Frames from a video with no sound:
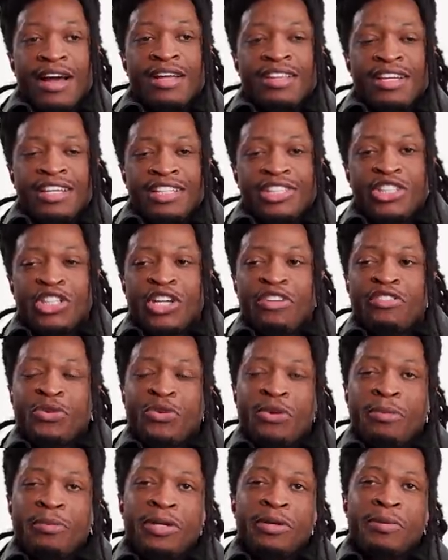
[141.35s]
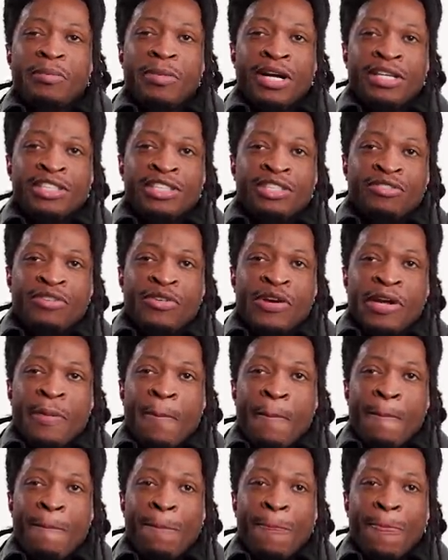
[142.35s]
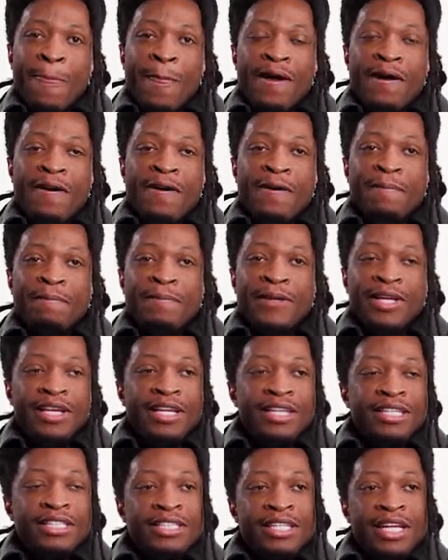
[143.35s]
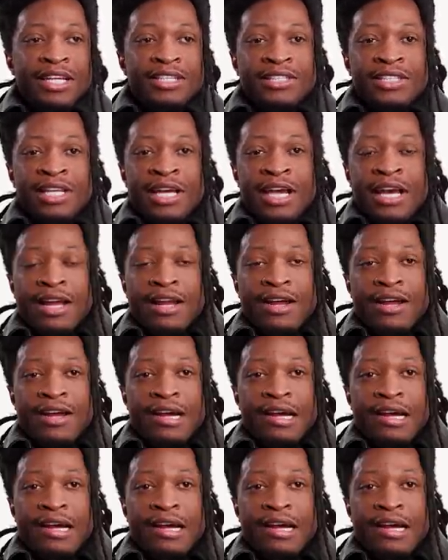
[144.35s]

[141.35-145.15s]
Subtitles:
think it's serving women in a positive way. In a sense that